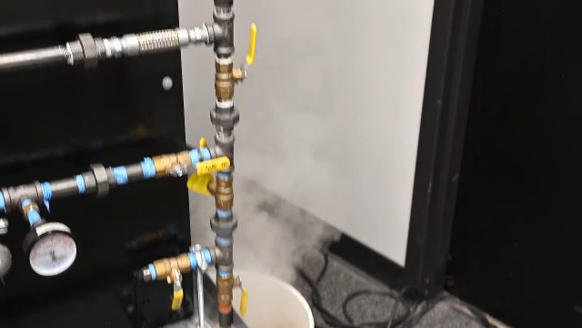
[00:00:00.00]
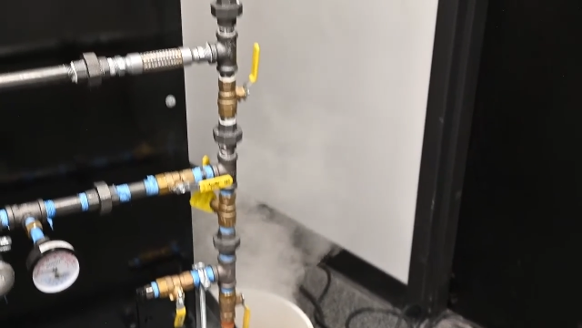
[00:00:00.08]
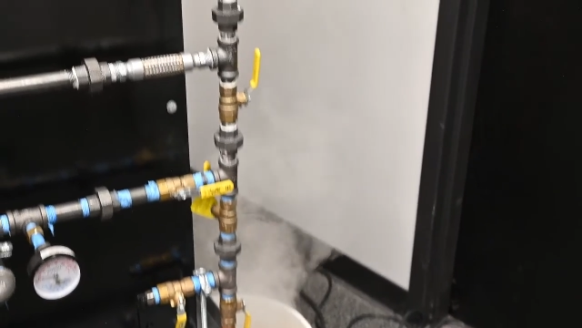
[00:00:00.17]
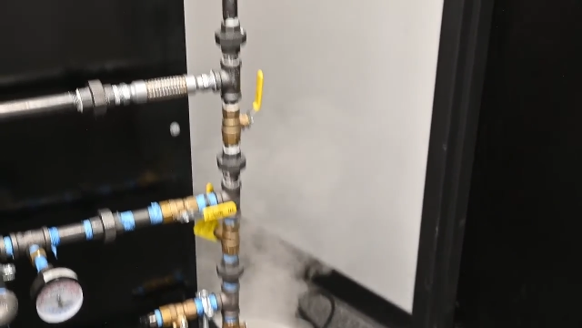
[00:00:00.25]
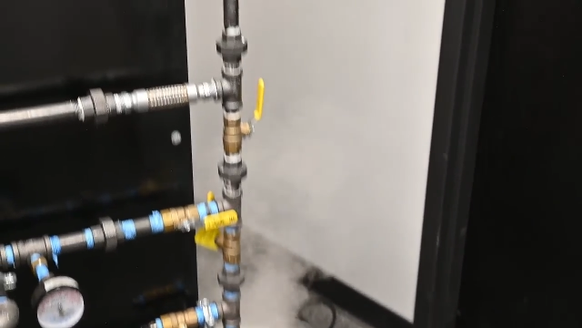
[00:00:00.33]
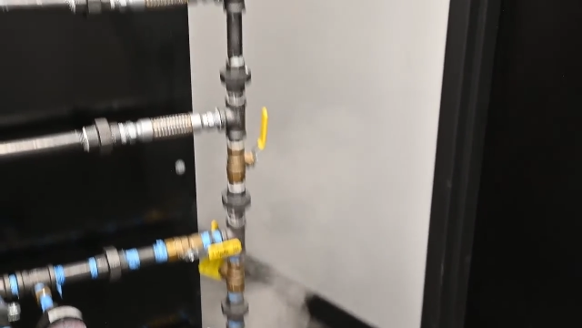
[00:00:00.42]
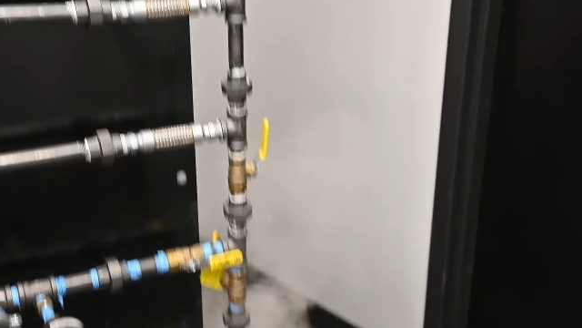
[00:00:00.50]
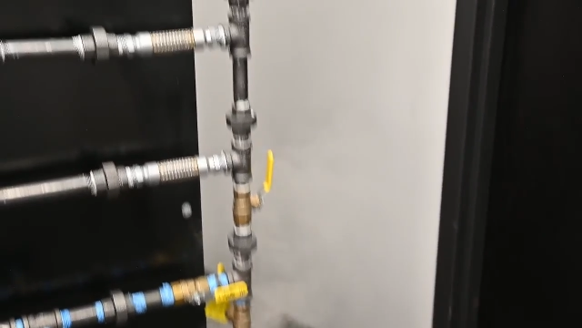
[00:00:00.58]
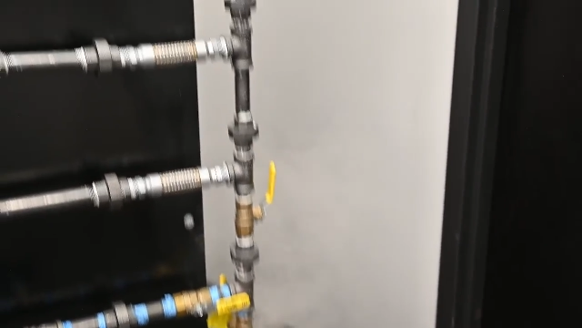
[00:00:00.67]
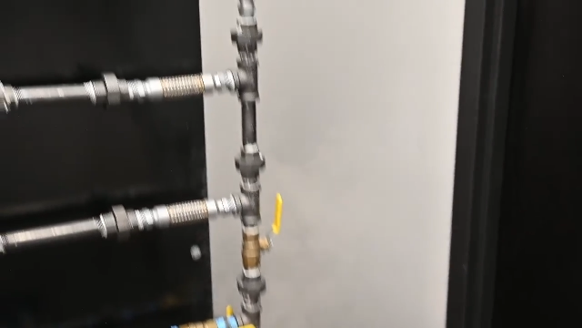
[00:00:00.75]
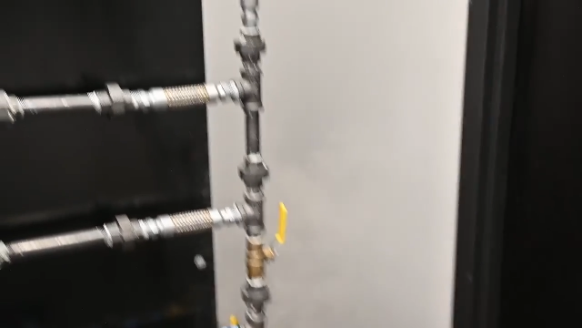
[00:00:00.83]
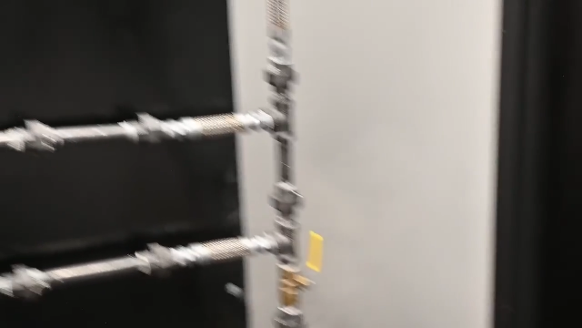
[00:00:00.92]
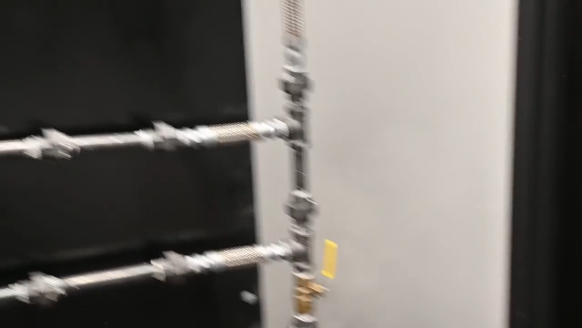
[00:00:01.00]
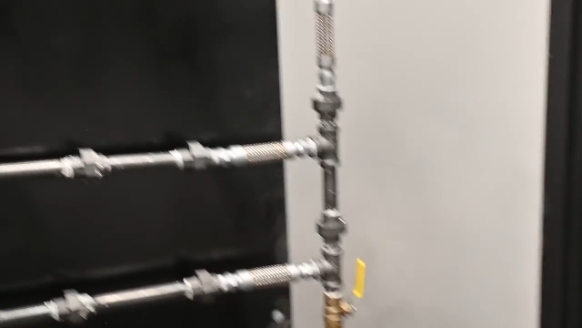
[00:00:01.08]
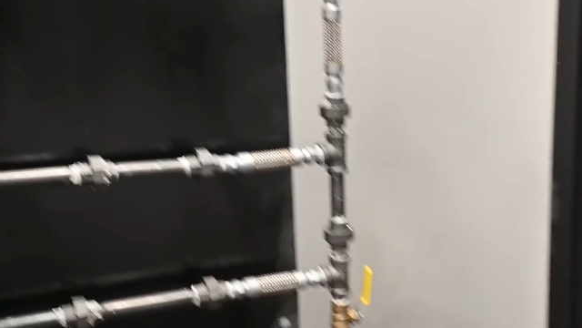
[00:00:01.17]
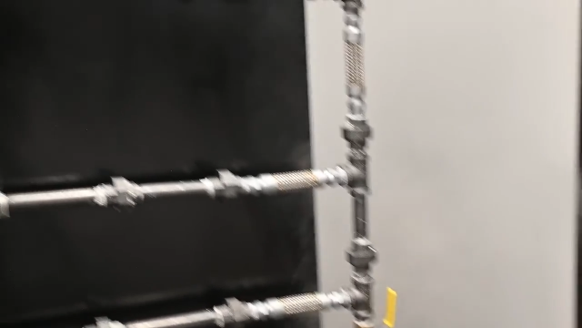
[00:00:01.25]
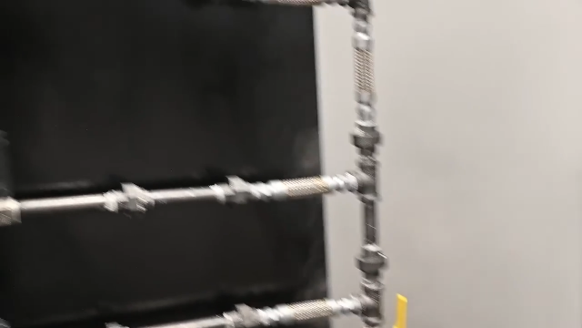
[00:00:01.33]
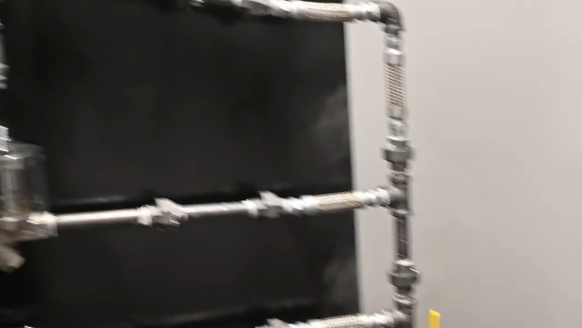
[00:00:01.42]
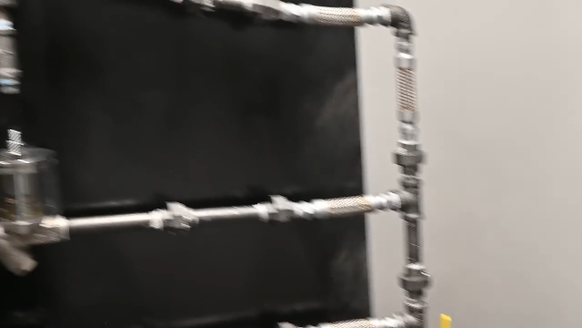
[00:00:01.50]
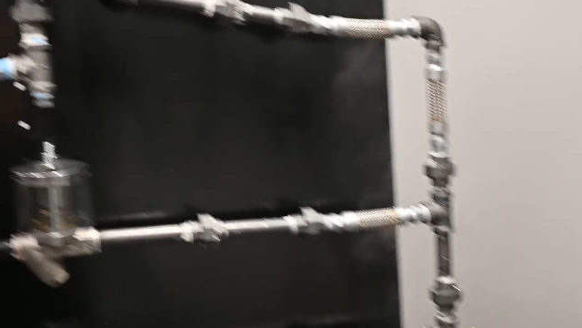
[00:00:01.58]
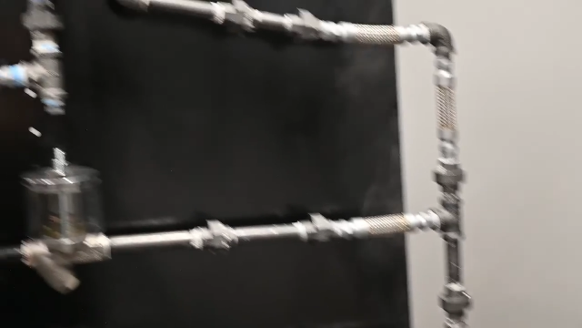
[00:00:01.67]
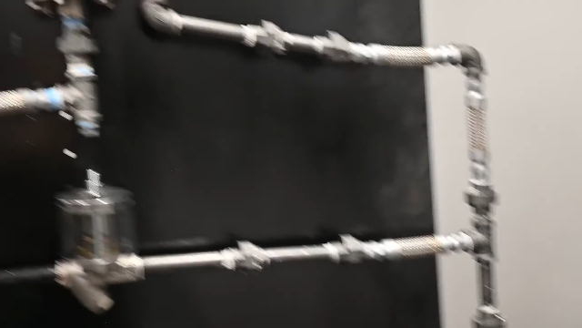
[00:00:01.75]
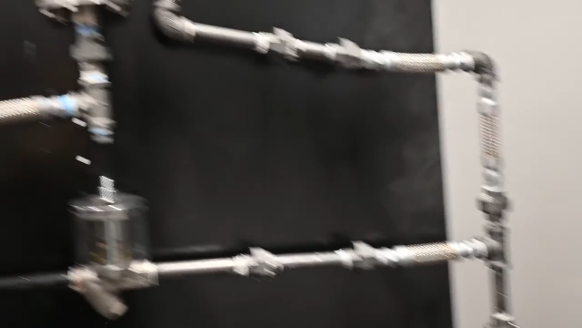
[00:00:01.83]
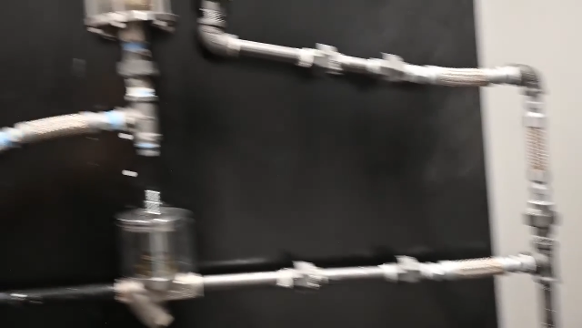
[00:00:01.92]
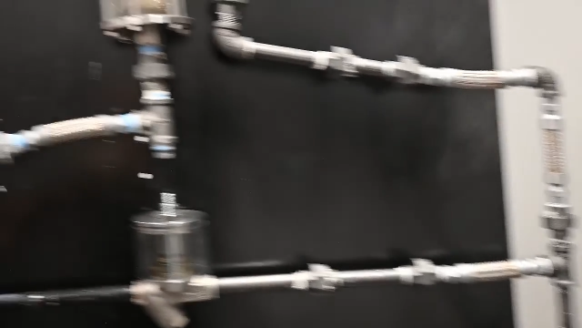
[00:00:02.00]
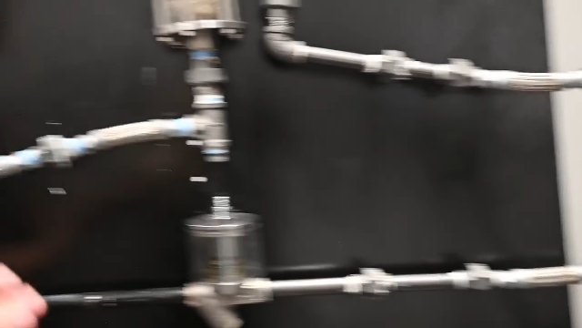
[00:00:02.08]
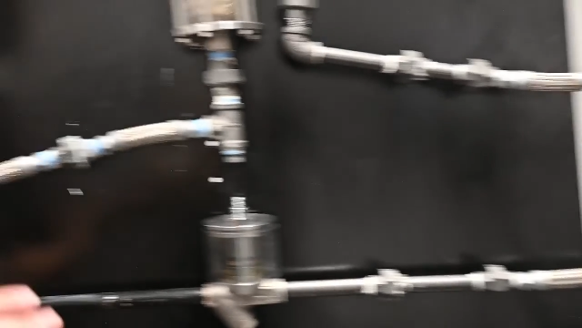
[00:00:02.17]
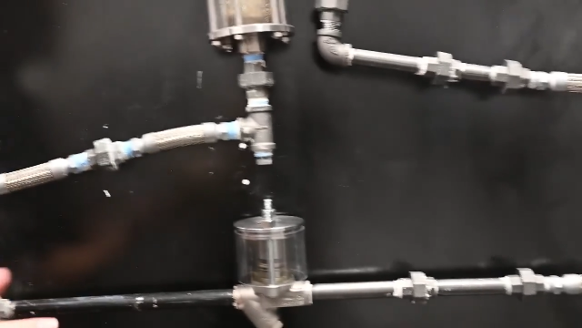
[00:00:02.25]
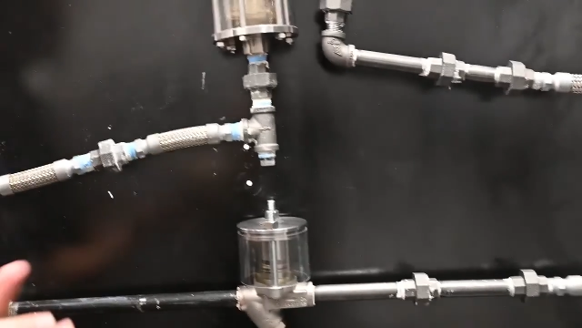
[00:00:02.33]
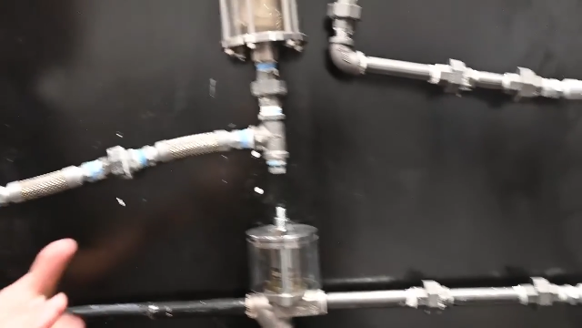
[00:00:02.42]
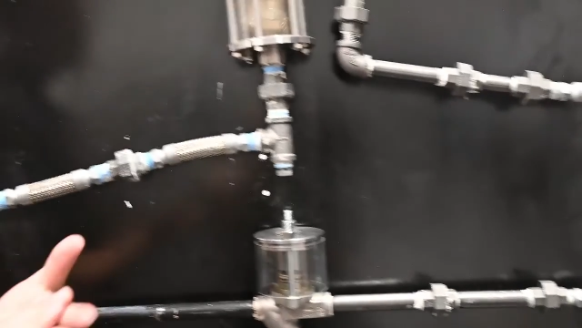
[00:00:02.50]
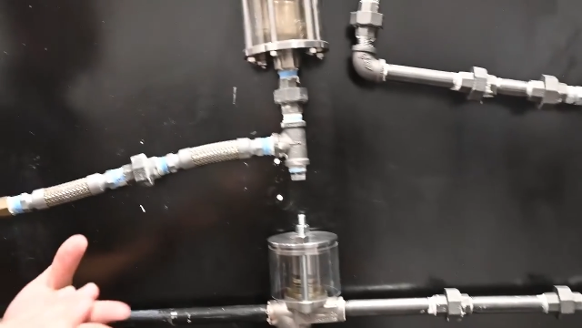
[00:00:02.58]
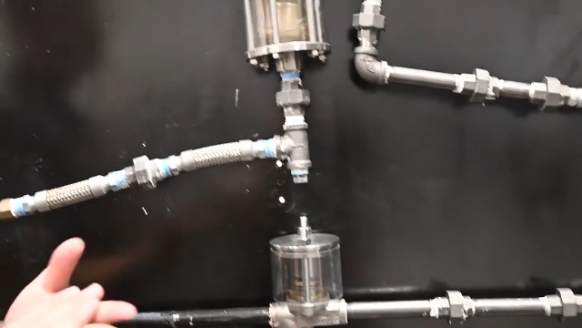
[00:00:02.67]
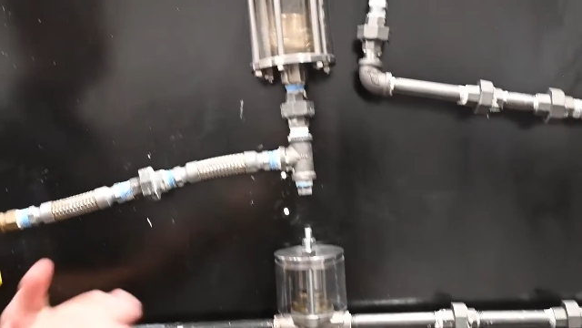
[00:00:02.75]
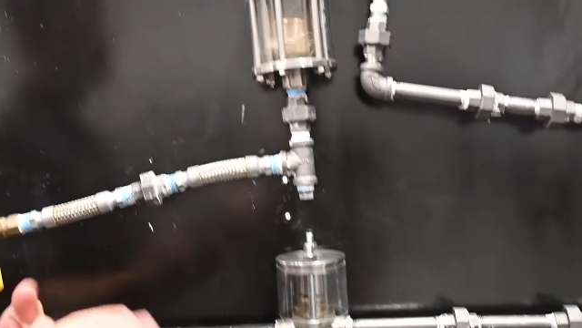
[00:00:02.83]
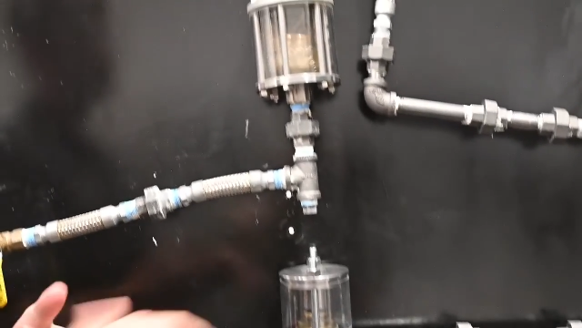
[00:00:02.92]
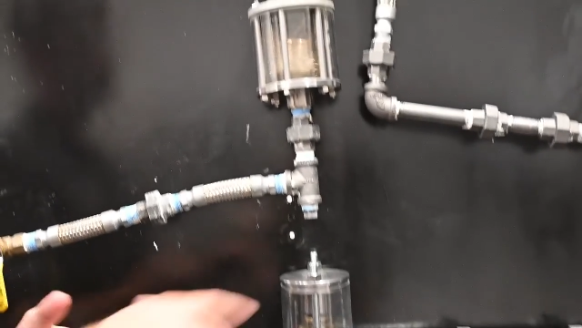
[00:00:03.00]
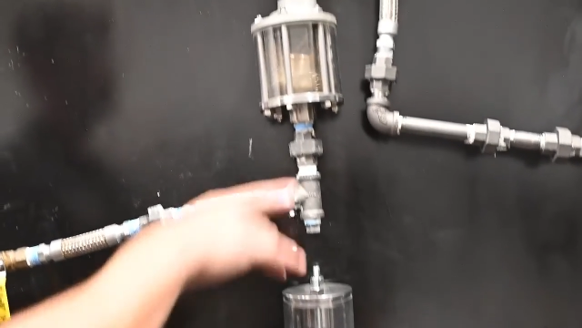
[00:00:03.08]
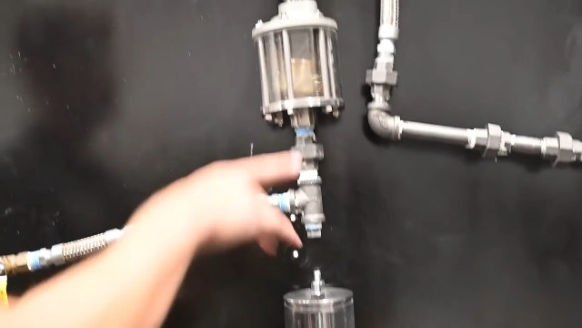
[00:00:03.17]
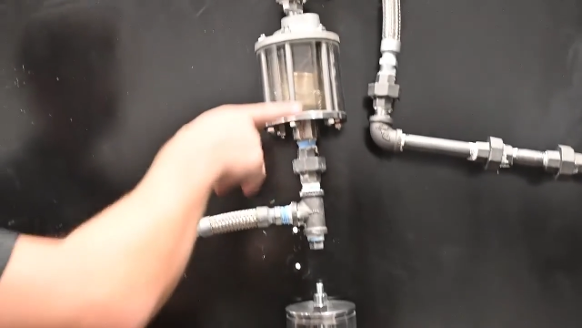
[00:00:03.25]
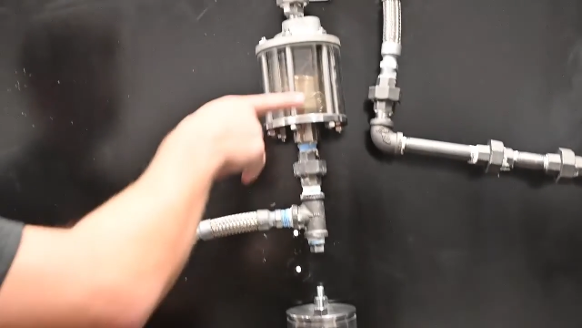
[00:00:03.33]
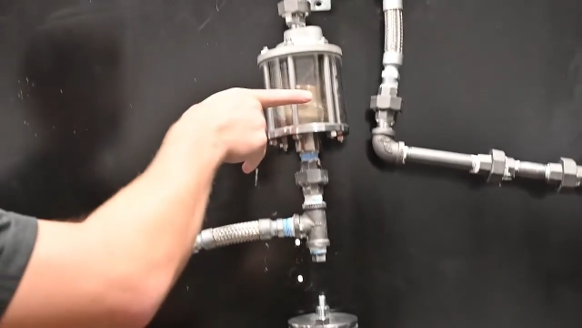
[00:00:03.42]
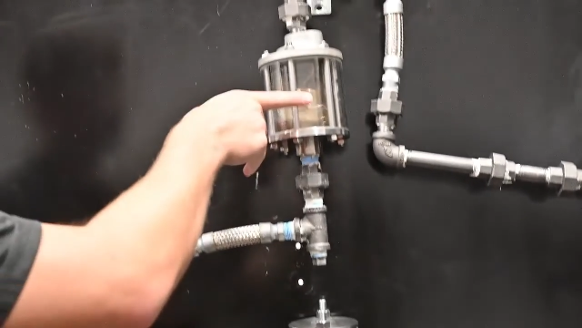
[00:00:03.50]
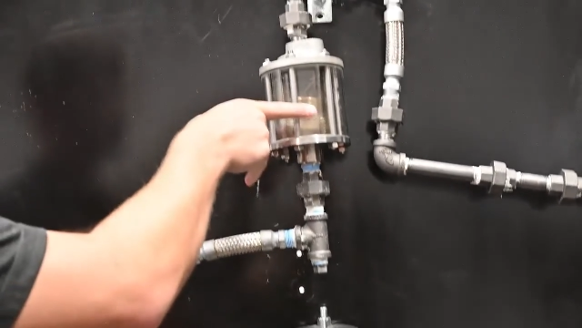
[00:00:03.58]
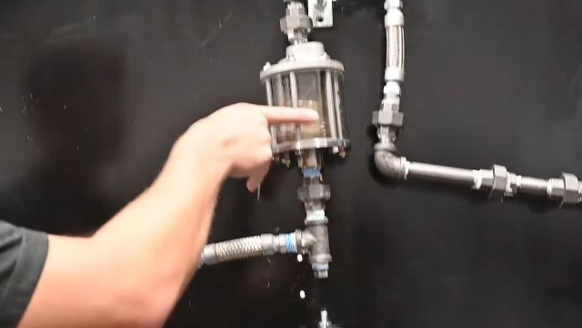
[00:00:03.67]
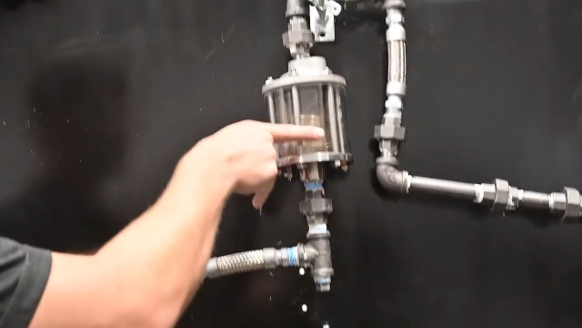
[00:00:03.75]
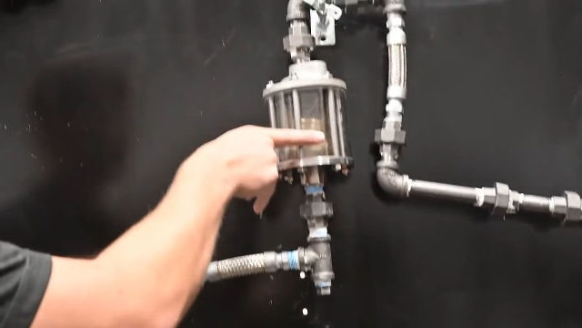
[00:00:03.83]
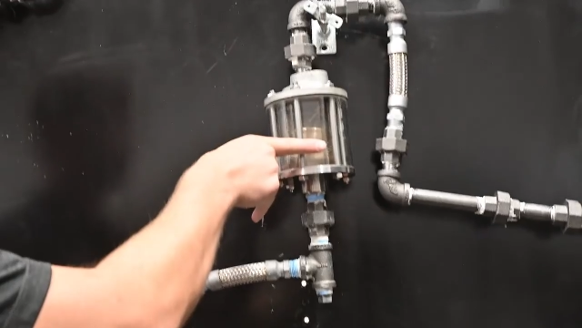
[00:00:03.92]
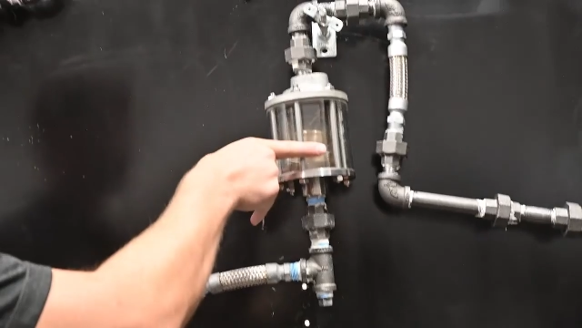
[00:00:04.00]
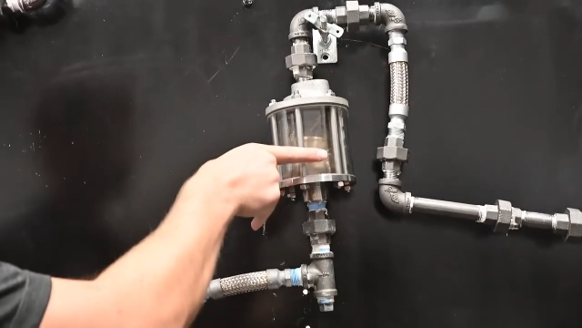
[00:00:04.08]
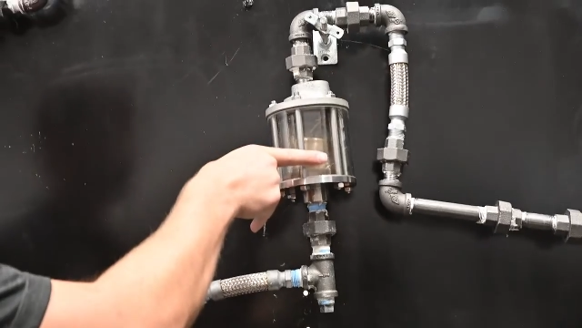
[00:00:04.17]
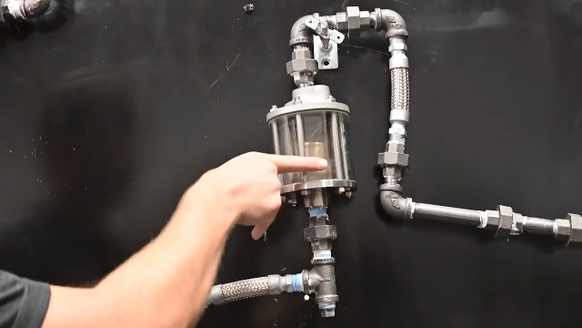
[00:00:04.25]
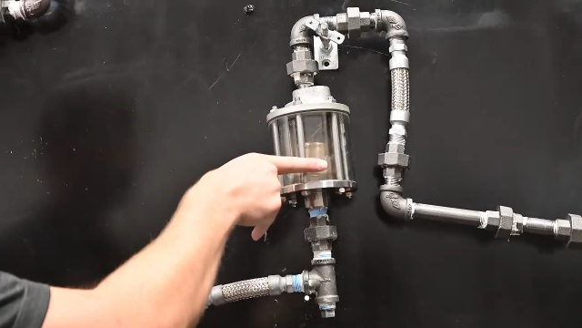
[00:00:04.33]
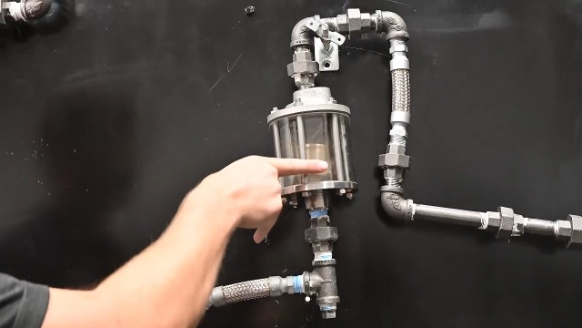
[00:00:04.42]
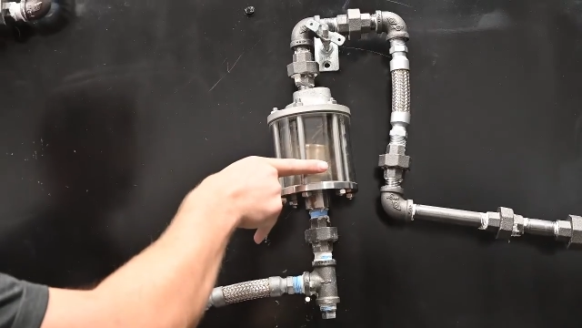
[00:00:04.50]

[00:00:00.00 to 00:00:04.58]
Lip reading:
(no speaker visible)